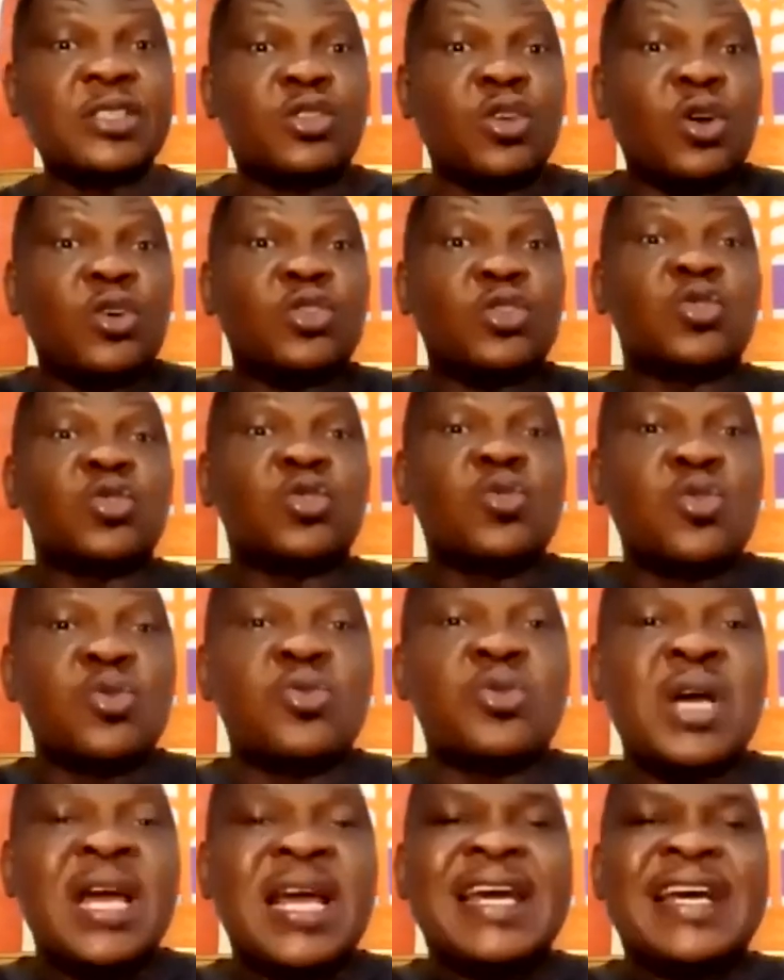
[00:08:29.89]
Those
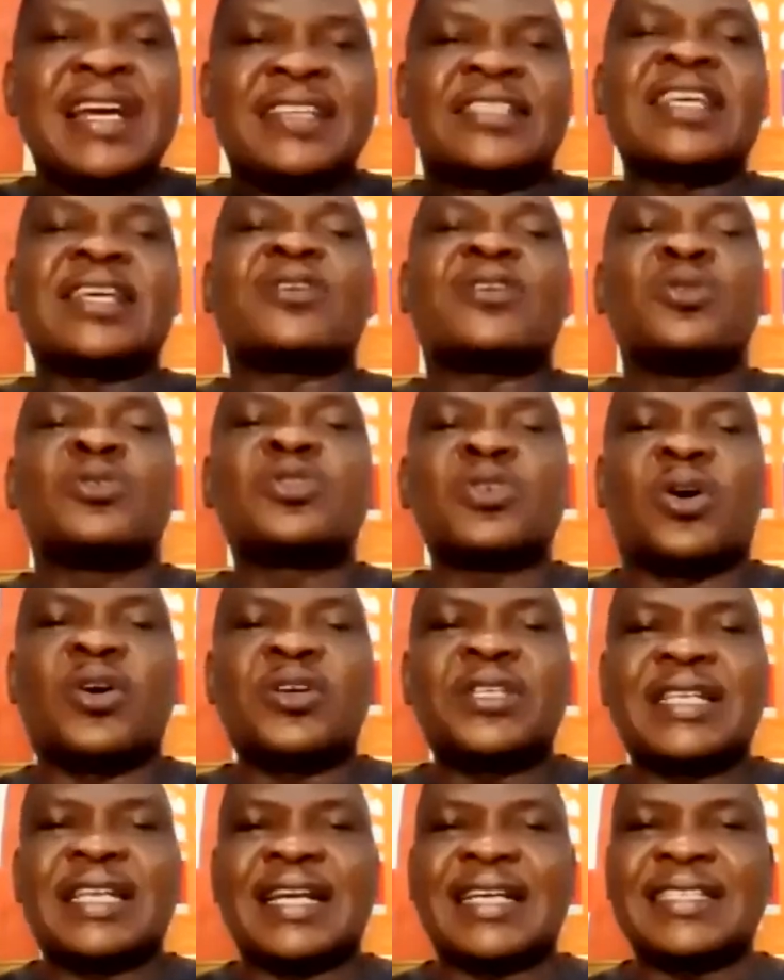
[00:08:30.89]
who execute
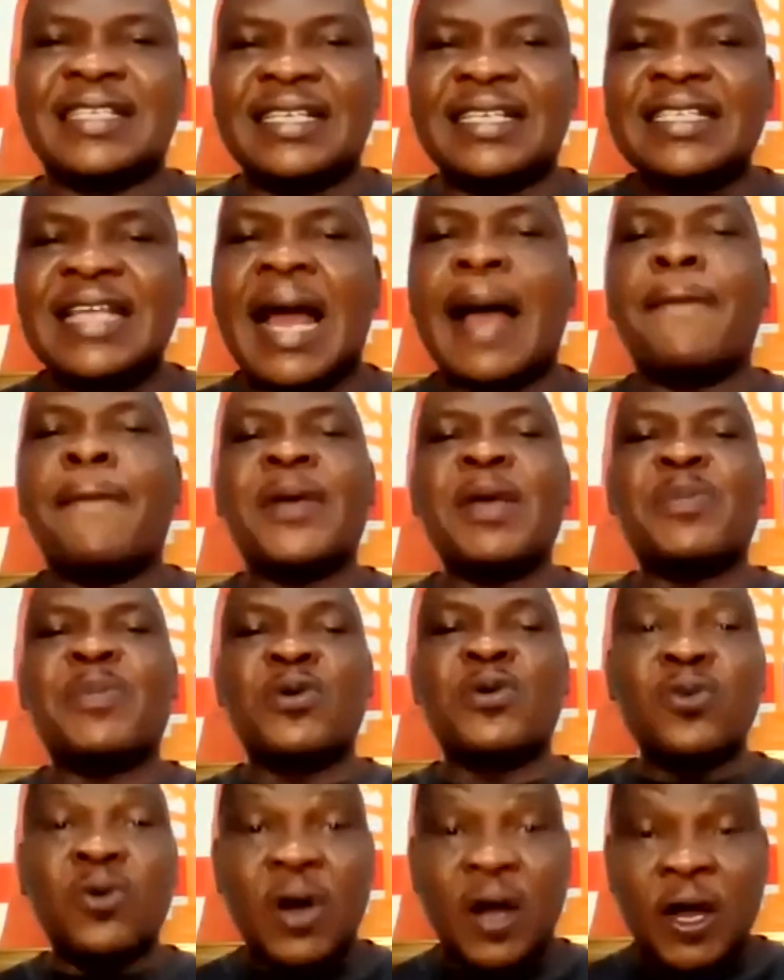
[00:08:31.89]
ordinances are
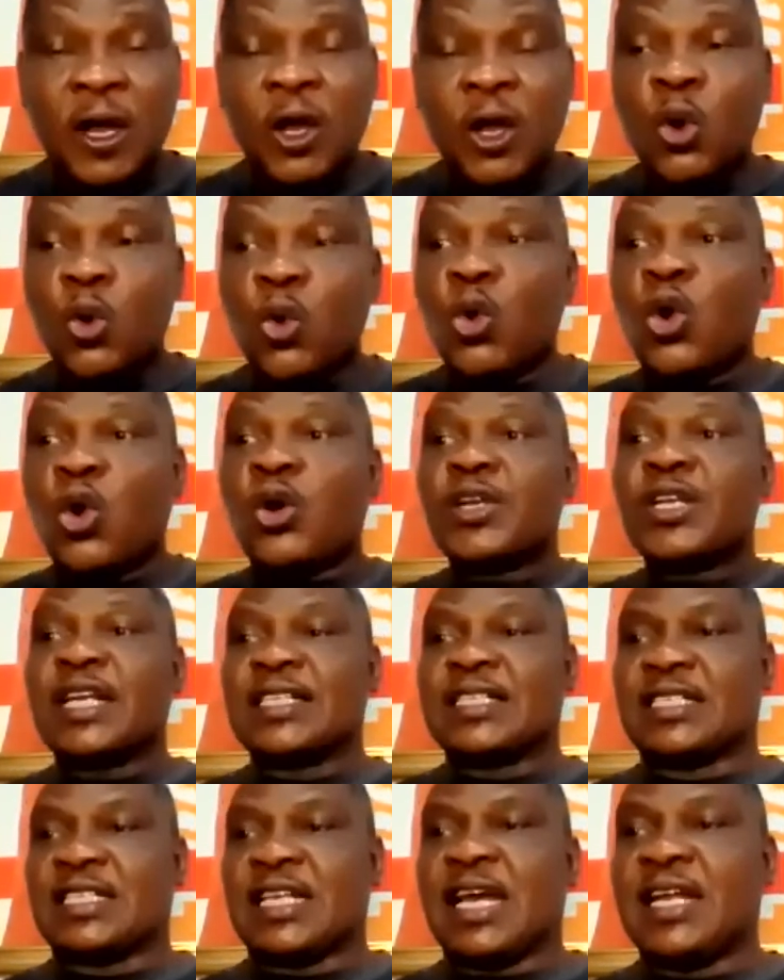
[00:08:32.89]
people who, who
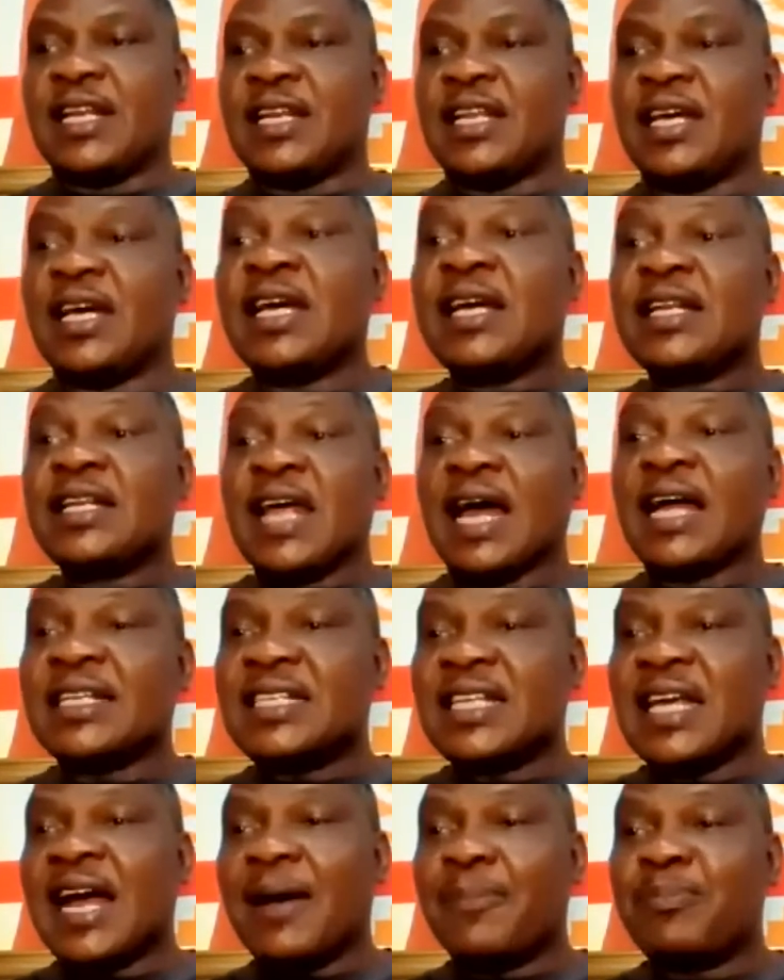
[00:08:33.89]
understand that
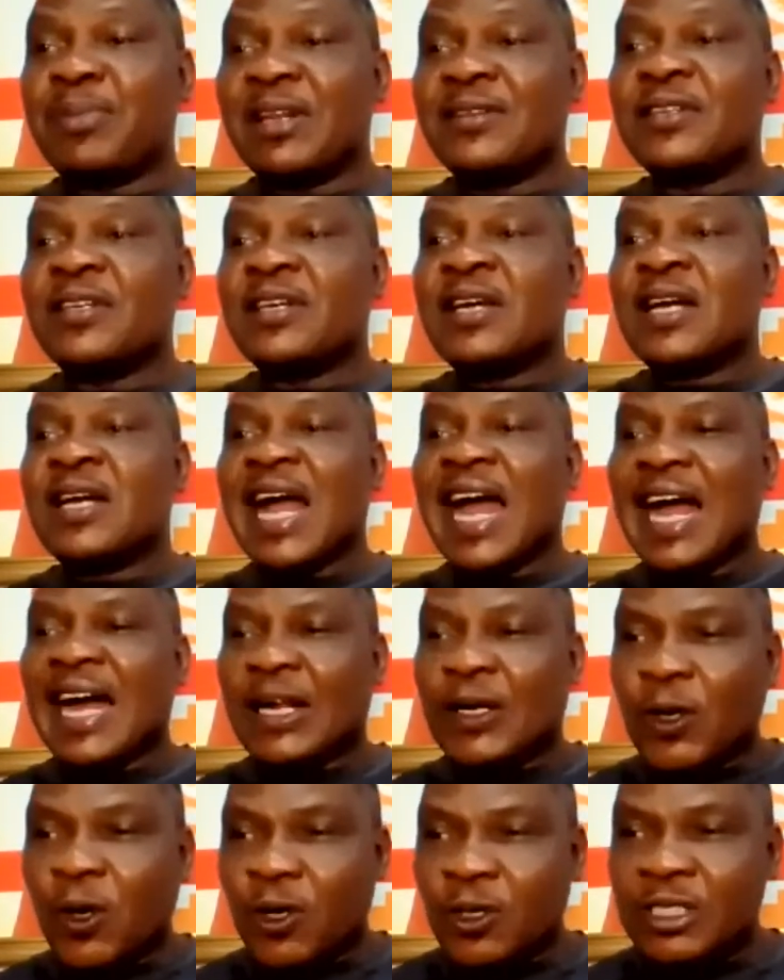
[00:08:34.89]
they have been
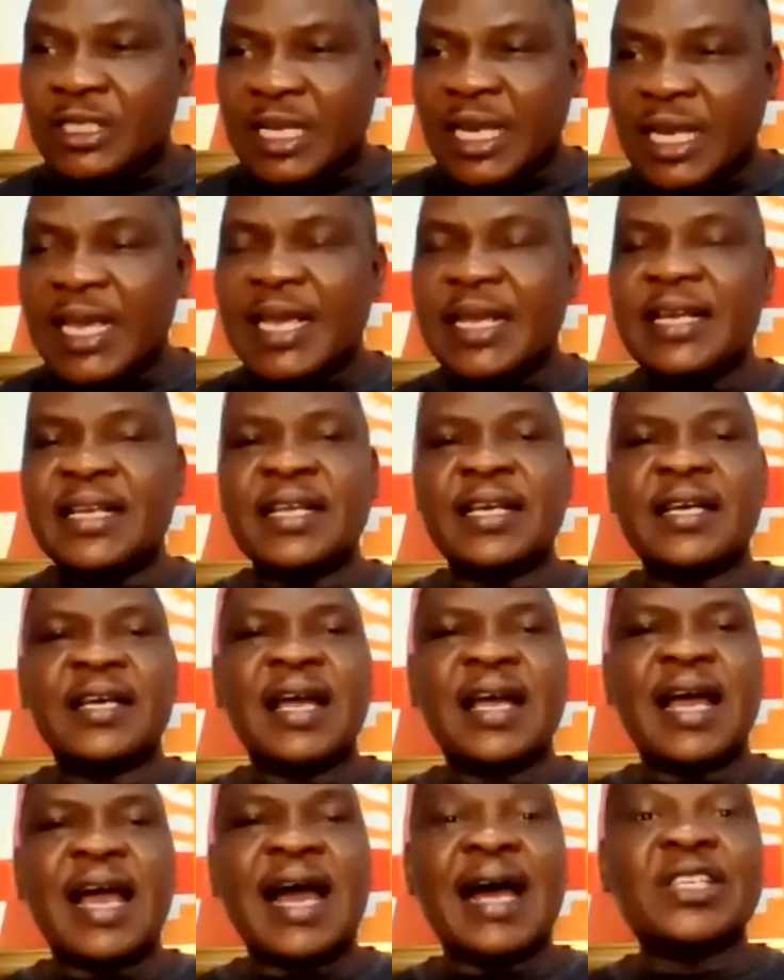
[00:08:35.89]
are ordained
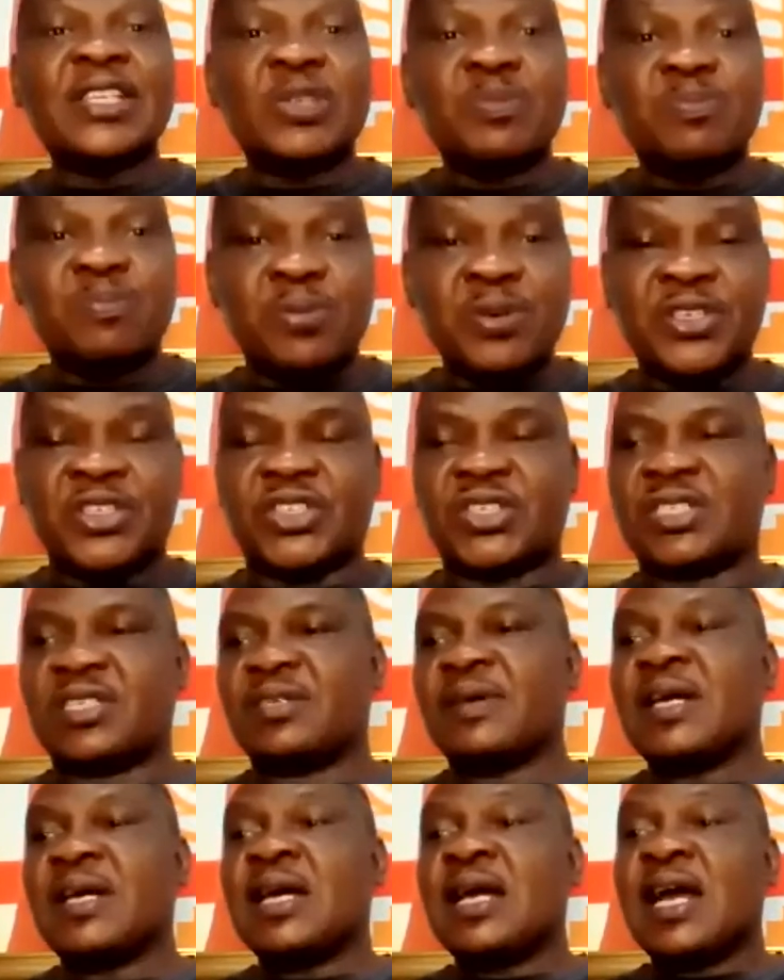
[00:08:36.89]
as priests.